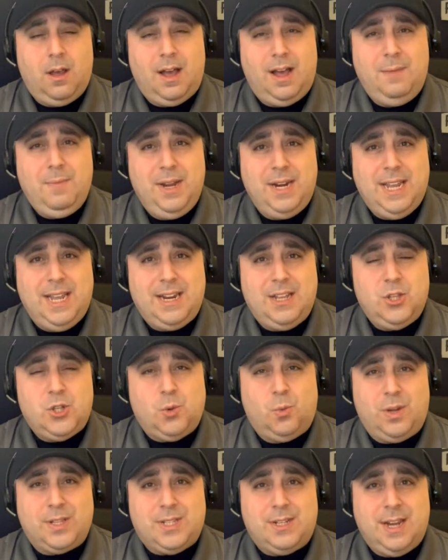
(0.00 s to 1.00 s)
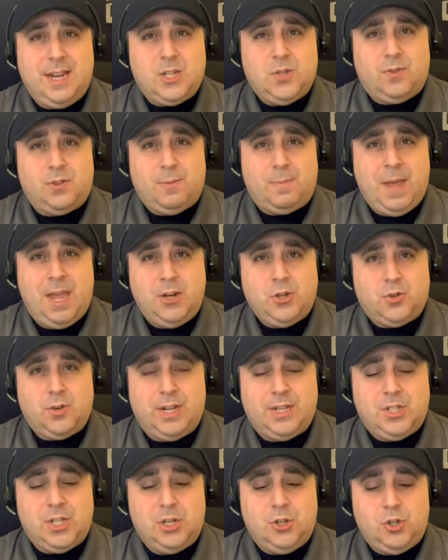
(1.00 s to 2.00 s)
I'm going to get into what's next for the
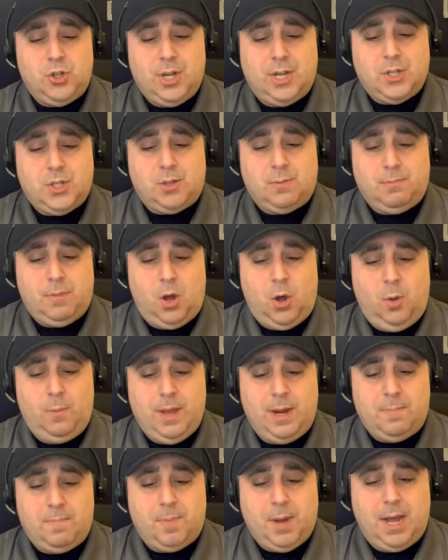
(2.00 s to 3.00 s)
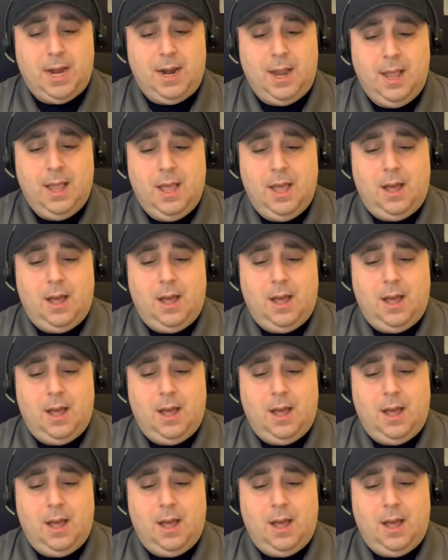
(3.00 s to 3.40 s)
Patriots in just a moment, but